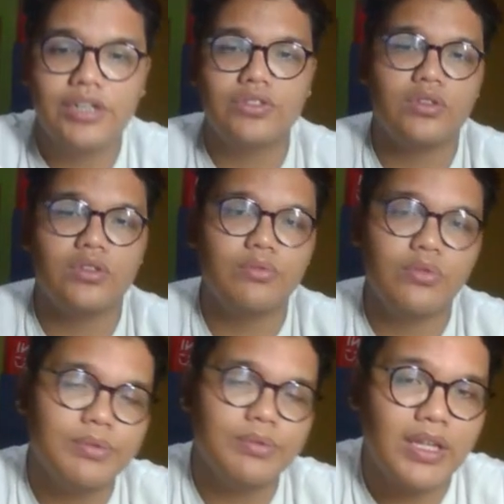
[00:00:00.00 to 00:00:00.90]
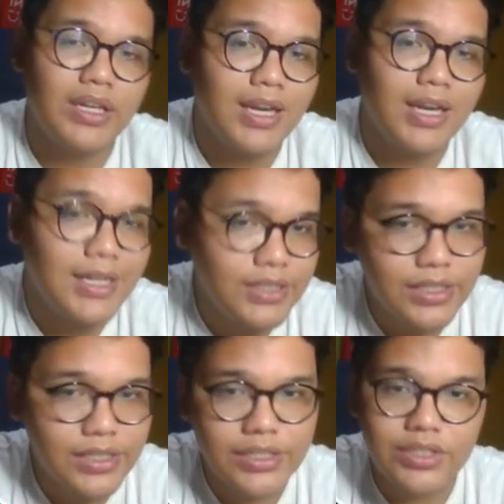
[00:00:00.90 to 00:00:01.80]
So the multiple
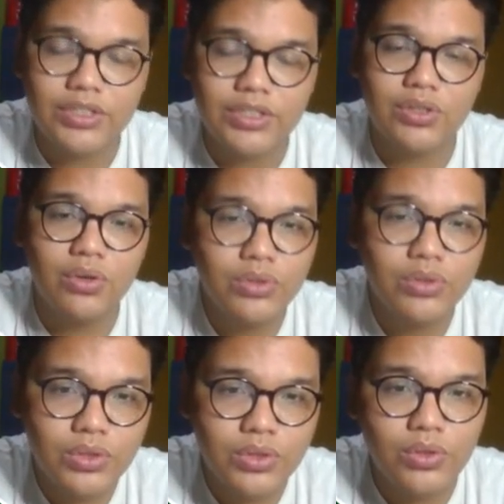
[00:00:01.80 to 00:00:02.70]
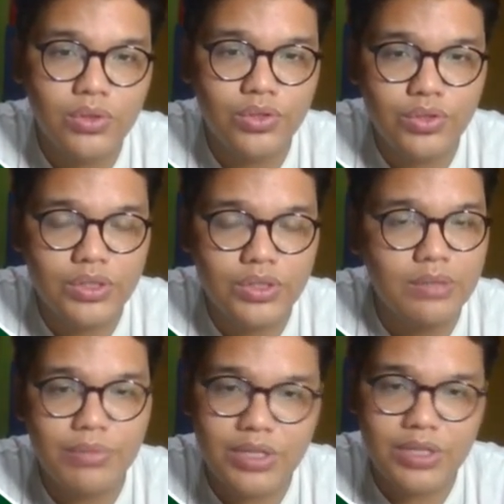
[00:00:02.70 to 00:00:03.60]
analysis is also use the
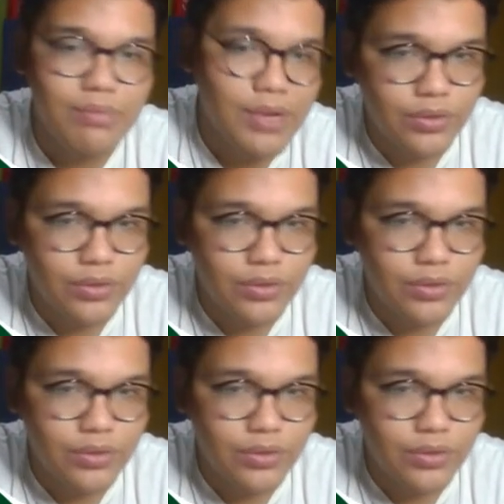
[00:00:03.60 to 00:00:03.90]
mismatch